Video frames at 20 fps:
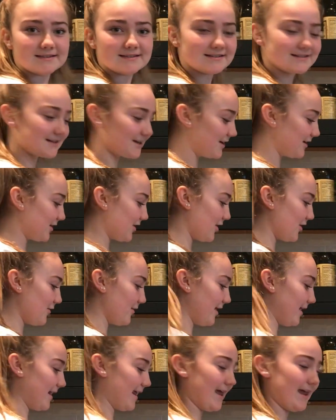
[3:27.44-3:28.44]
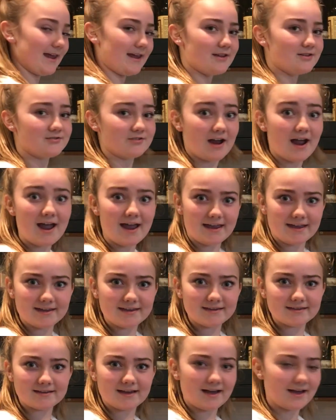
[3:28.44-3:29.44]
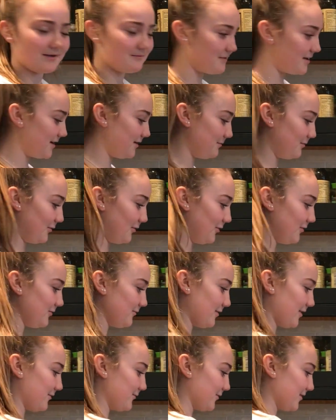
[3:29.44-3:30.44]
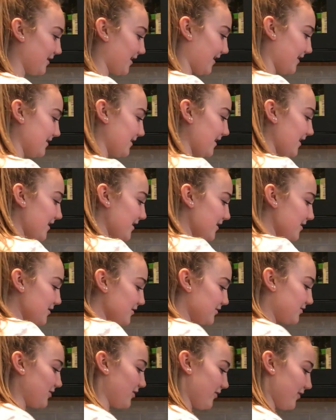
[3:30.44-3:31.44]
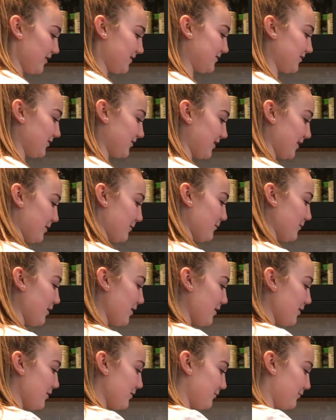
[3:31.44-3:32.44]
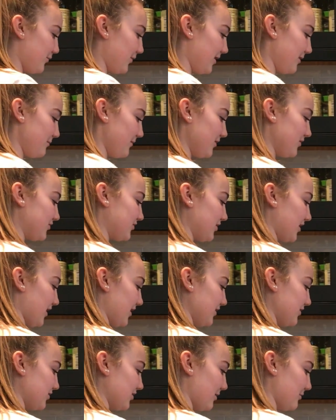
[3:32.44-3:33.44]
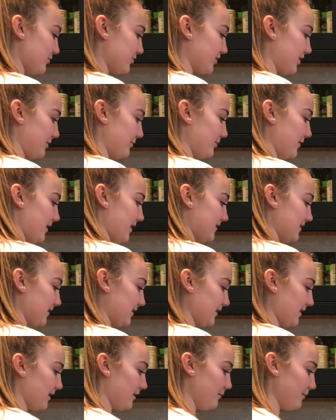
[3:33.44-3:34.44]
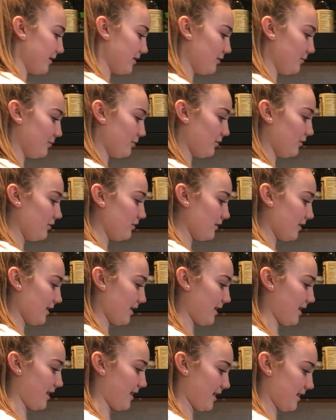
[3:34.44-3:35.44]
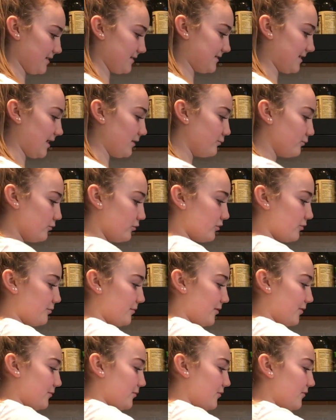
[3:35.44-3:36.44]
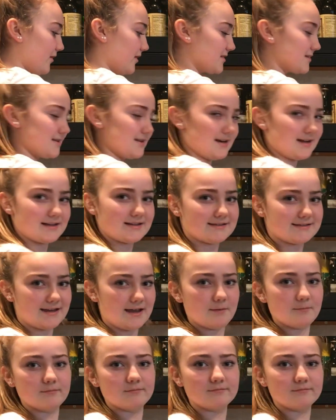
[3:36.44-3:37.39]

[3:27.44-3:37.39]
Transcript: this is gonna go in a dry metal bowl when we're done. So it's looking pretty much done, so I'm just gonna place this in a metal bowl and then we'll move on to the next step.